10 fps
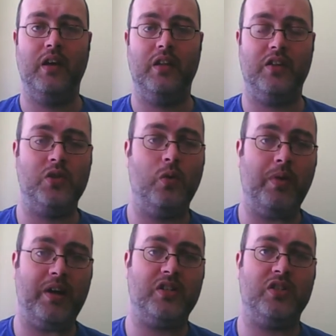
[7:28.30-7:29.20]
There's no
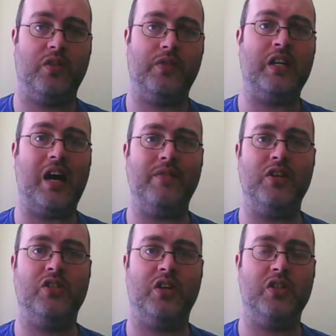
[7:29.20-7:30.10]
pictures of the
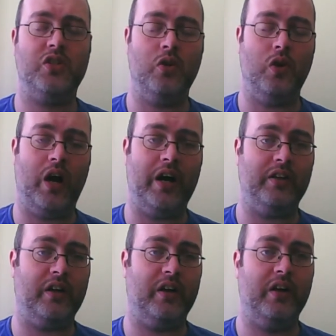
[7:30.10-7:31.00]
damage done to
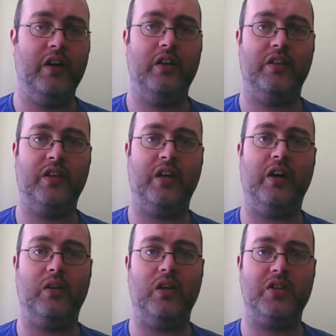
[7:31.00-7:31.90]
either the
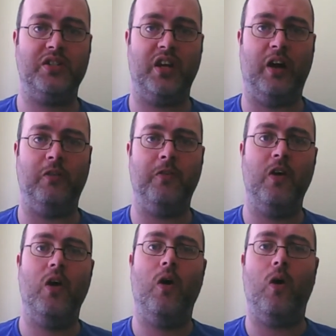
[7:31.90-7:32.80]
girl herself
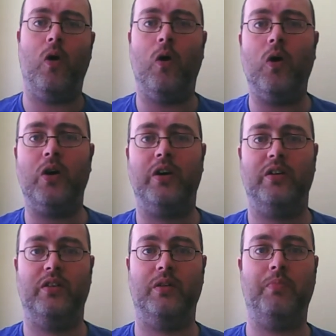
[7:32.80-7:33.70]
or
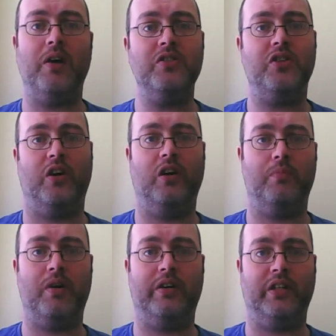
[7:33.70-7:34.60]
the punter,
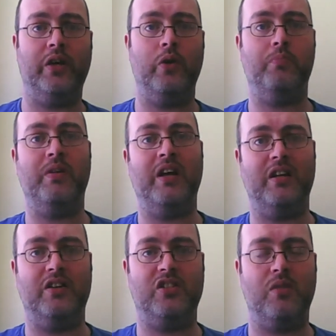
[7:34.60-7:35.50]
apparently, who'd been
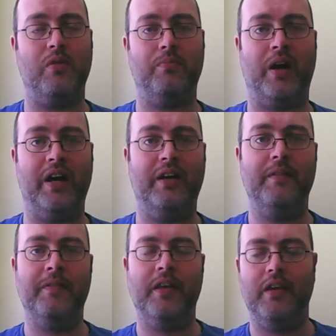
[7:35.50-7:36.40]
hit in the stomach by it.
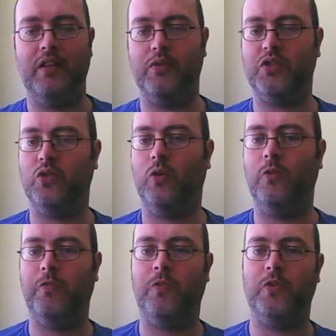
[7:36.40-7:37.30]
There was no
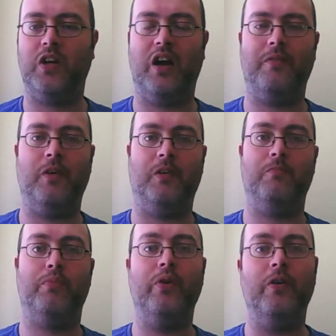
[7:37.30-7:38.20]
photographic
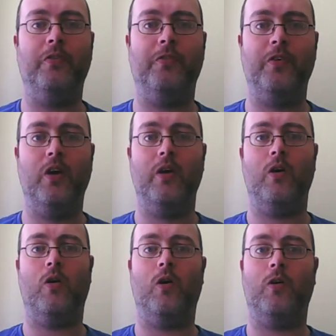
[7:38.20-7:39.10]
proof
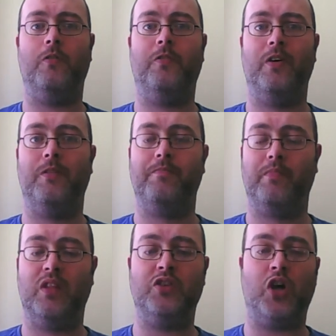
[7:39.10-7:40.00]
of
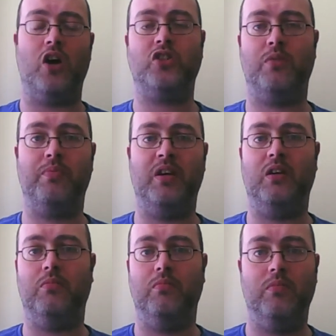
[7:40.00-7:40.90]
the charger
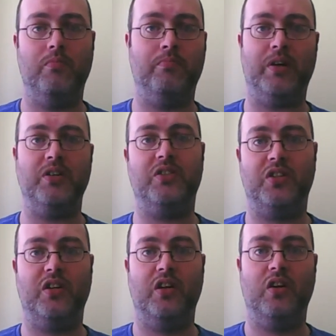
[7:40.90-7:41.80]
being
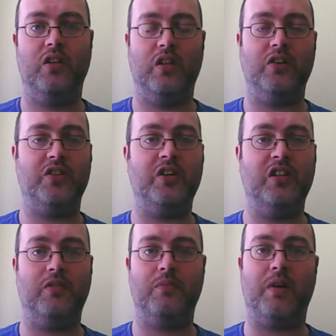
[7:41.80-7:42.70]
burnt, the
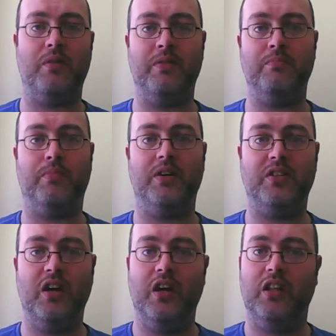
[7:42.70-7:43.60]
underneath of the bar being
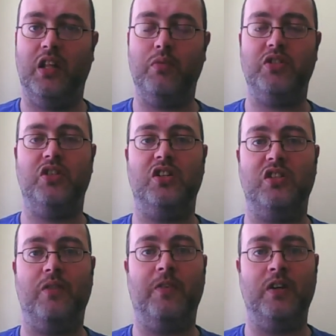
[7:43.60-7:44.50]
burnt. There was
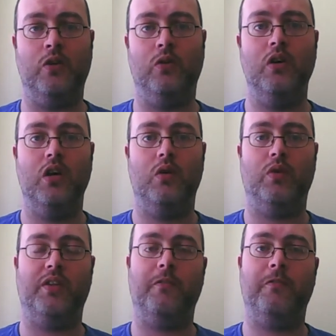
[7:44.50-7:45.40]
just a video
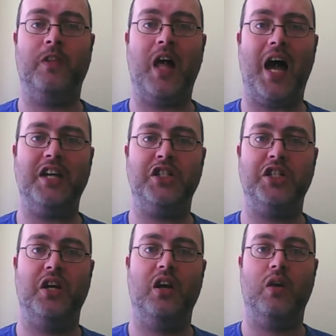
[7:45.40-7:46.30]
with a
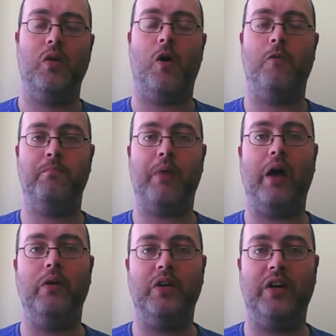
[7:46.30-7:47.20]
flash of
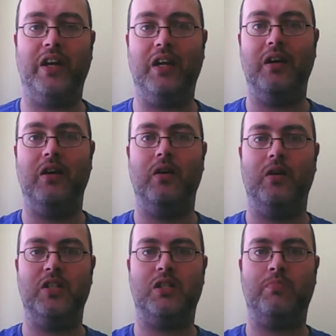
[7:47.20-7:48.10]
powdery,
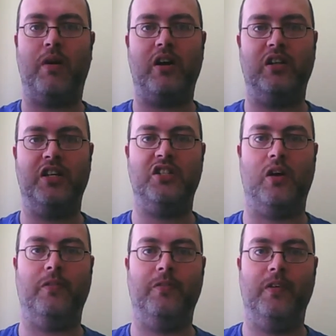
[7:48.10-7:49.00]
sparkly
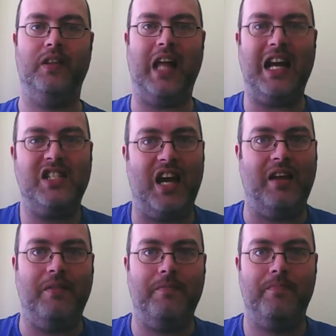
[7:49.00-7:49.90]
stuff. That's
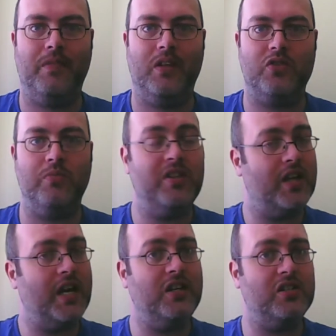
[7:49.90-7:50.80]
it. So
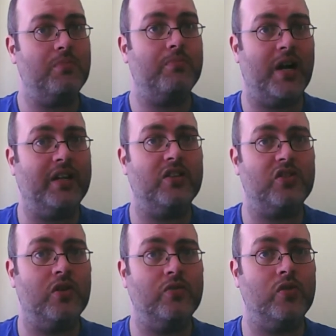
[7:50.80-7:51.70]
methinks, prank that's
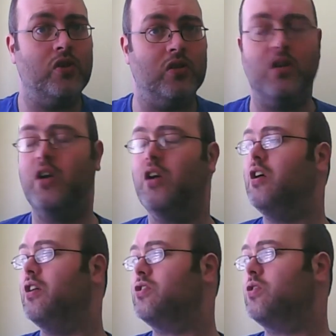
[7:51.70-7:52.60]
gone wrong.
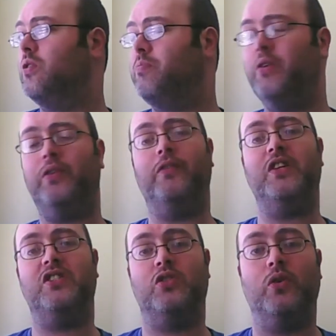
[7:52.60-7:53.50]
So in both of
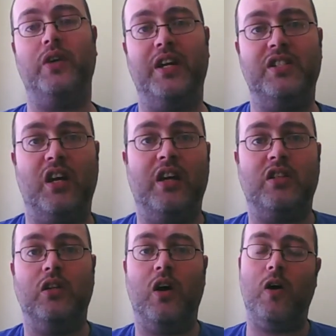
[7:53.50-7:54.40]
these stories,
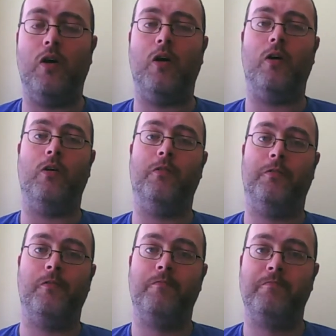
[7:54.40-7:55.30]
there's a lot of